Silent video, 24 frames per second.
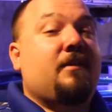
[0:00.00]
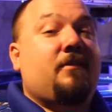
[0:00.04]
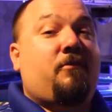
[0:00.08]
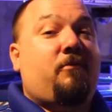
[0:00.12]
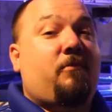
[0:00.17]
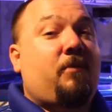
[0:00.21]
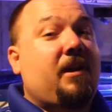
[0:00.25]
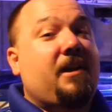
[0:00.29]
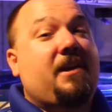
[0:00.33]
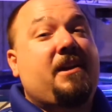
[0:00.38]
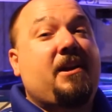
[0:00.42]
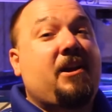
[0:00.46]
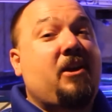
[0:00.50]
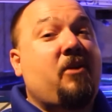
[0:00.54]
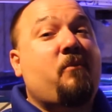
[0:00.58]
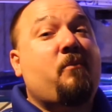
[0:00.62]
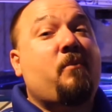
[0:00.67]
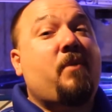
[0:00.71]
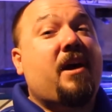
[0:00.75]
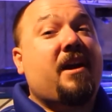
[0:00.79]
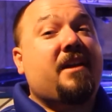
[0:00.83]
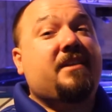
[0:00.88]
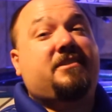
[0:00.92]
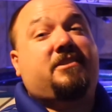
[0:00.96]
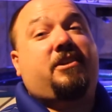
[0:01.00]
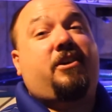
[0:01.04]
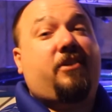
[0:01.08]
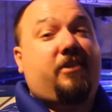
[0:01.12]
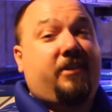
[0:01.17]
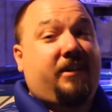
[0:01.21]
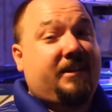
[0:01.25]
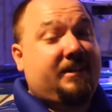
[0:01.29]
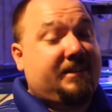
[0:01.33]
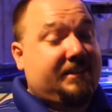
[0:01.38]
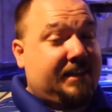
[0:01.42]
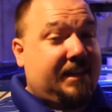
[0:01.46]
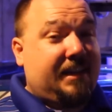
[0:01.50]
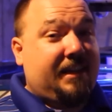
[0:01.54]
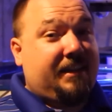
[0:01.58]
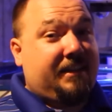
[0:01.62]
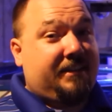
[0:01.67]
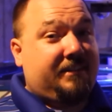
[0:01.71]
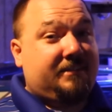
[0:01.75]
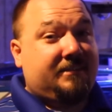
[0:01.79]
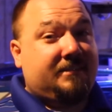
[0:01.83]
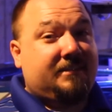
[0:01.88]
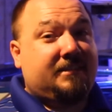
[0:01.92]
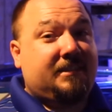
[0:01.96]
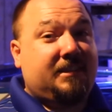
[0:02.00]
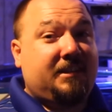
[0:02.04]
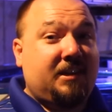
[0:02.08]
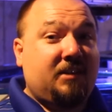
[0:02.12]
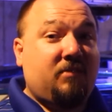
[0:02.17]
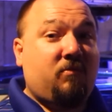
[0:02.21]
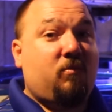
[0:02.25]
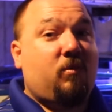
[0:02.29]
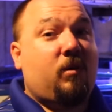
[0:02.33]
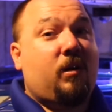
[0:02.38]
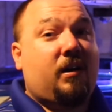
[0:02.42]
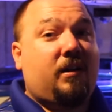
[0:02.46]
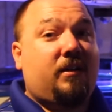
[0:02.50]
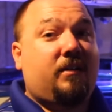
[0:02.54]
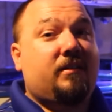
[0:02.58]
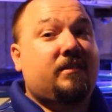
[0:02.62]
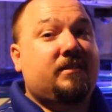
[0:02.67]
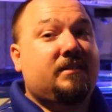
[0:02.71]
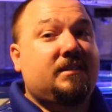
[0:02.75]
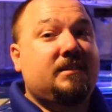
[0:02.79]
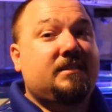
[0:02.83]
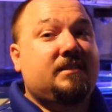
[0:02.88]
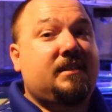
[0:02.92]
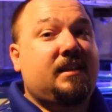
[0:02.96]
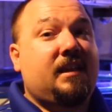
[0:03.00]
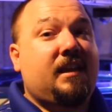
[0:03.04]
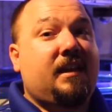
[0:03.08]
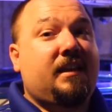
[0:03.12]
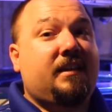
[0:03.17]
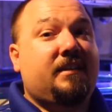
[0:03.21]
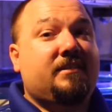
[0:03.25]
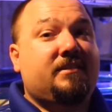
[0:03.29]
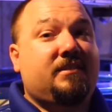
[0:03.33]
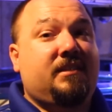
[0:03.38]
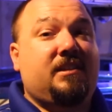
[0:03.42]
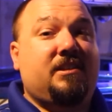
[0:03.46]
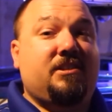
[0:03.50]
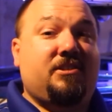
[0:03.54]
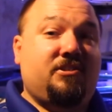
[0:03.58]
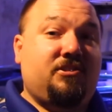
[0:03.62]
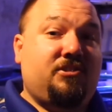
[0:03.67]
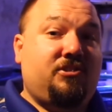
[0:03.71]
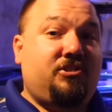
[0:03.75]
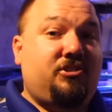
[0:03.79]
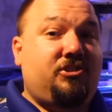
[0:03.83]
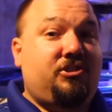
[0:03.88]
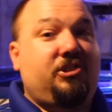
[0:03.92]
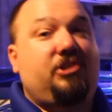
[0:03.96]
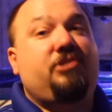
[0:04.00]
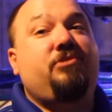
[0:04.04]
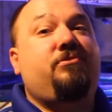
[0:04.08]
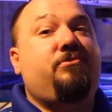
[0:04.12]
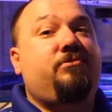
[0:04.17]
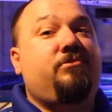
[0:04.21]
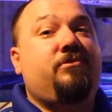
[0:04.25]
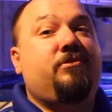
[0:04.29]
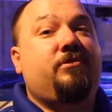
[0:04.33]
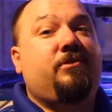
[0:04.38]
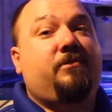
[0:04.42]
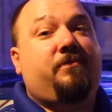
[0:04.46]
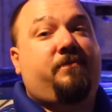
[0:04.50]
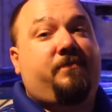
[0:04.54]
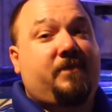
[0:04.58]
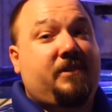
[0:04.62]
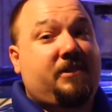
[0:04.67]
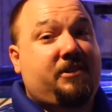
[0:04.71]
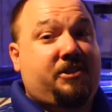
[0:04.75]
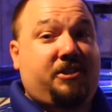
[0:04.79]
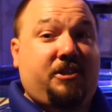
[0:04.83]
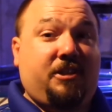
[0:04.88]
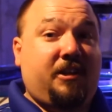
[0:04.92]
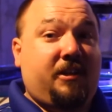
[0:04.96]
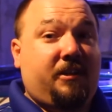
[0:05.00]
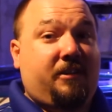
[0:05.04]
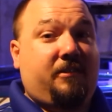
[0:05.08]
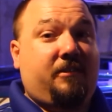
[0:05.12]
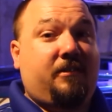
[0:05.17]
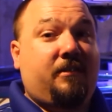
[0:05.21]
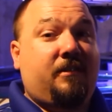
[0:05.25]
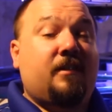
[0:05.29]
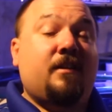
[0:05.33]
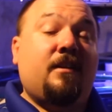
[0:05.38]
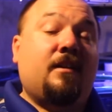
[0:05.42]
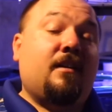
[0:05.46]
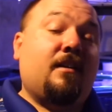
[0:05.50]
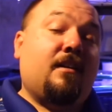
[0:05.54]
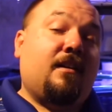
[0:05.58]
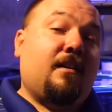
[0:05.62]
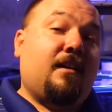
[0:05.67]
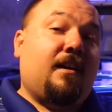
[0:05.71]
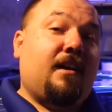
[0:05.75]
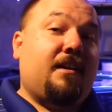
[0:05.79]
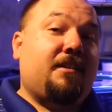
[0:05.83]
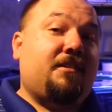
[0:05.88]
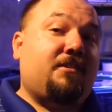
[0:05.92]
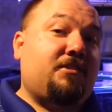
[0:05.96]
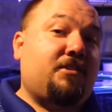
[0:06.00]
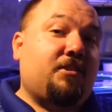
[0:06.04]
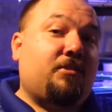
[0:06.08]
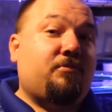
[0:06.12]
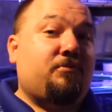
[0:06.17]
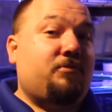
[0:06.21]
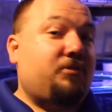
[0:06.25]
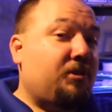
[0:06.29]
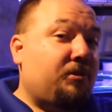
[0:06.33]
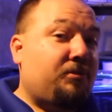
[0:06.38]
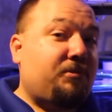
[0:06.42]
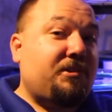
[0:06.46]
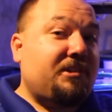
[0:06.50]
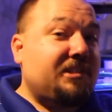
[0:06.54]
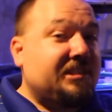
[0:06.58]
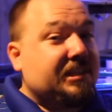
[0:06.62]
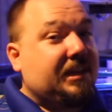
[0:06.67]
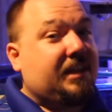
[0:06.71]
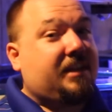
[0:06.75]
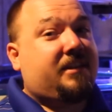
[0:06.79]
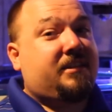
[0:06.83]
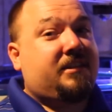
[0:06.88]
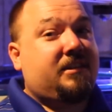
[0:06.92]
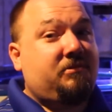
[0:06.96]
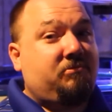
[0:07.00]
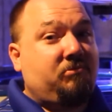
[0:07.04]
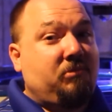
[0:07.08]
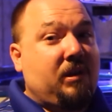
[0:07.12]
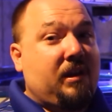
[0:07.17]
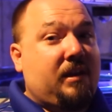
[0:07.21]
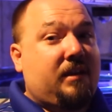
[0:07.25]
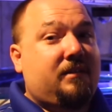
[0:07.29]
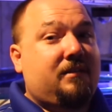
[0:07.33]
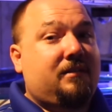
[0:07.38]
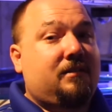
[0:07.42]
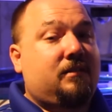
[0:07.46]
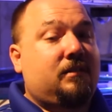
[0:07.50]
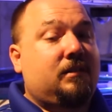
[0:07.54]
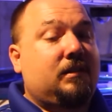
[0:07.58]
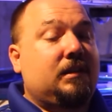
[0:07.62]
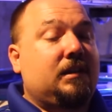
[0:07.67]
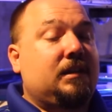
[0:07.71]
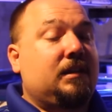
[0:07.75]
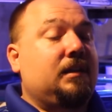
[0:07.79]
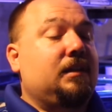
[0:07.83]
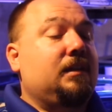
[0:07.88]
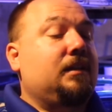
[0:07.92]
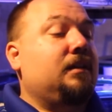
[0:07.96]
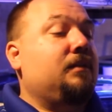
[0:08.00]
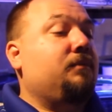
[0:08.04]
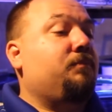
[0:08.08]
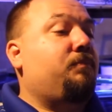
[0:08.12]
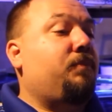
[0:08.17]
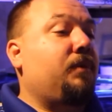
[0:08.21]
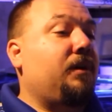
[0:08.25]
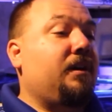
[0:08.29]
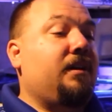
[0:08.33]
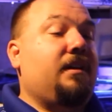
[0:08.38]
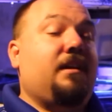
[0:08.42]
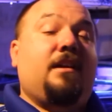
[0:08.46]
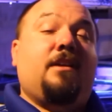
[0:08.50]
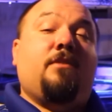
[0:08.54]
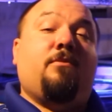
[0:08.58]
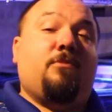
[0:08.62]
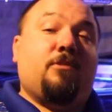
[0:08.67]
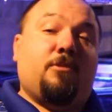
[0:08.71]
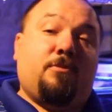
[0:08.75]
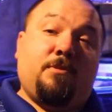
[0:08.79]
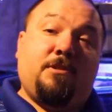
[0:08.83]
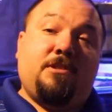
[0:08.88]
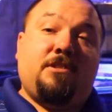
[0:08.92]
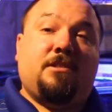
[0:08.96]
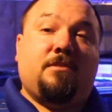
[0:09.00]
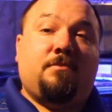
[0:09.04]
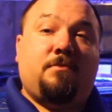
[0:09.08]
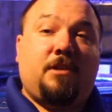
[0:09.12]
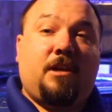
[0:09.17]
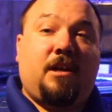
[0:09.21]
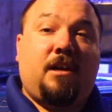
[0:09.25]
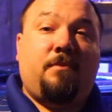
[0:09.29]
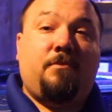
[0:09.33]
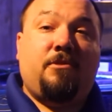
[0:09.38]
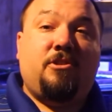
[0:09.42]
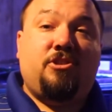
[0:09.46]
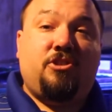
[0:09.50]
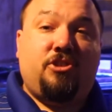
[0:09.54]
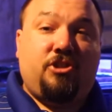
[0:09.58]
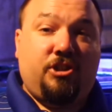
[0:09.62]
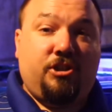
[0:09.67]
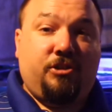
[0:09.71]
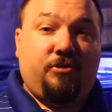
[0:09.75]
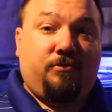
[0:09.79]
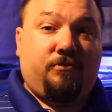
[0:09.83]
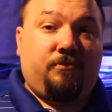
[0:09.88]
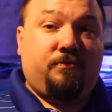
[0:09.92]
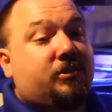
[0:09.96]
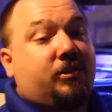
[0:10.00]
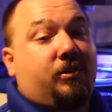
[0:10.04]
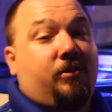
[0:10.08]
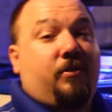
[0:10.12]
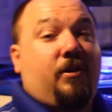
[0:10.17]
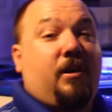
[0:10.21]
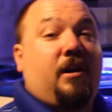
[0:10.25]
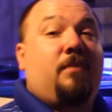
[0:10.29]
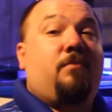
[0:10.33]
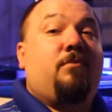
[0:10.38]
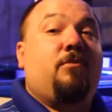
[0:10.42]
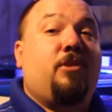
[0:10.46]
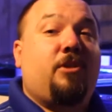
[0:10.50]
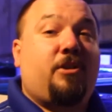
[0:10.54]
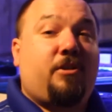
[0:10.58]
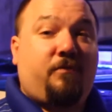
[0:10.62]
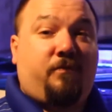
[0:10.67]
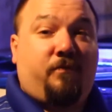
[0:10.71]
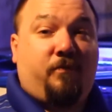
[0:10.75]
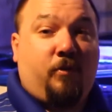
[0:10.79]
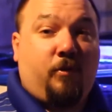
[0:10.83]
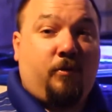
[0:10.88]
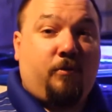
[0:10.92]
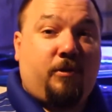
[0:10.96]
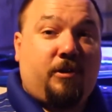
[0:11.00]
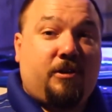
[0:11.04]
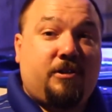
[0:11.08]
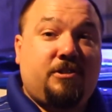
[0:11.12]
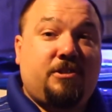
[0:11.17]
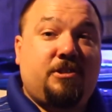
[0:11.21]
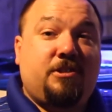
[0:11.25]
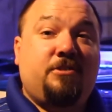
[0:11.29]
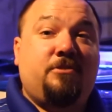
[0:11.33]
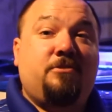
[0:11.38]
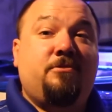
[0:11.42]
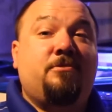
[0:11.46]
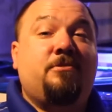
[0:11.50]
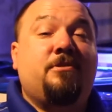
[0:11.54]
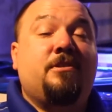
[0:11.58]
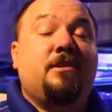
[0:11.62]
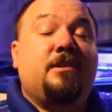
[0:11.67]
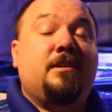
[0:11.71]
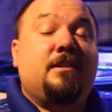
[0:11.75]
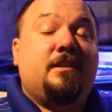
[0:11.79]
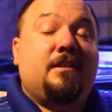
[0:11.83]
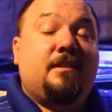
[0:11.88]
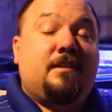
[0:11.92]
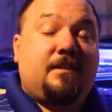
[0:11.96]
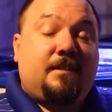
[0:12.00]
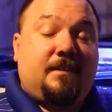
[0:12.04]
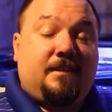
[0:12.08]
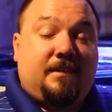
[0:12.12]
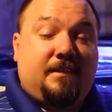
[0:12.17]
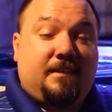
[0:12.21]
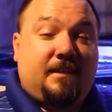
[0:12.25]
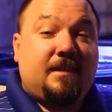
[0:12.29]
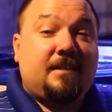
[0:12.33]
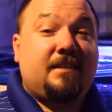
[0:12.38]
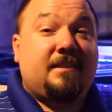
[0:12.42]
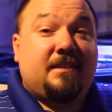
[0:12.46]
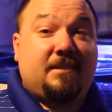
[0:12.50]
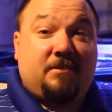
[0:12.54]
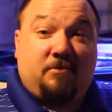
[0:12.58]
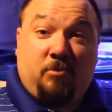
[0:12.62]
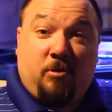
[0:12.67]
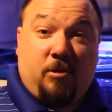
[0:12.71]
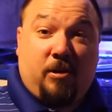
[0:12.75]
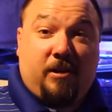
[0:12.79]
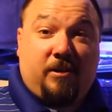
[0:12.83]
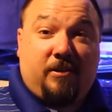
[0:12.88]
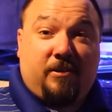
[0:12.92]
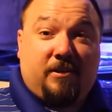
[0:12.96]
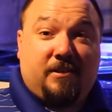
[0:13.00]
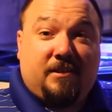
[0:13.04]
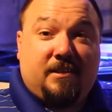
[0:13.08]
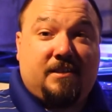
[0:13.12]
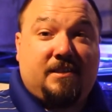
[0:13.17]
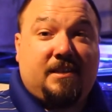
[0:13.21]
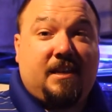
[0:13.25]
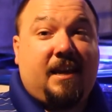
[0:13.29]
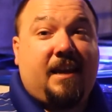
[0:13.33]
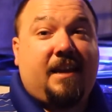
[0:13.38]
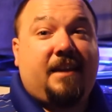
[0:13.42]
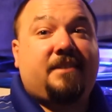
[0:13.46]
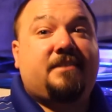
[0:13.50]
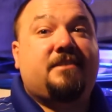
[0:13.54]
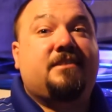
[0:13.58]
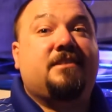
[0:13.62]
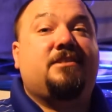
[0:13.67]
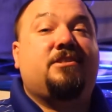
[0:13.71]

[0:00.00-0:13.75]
Right now, my target date to get water in these tanks is June of this year. I don't know exactly when, but it will be sometime in June. So I'm looking forward to getting the water in the tanks.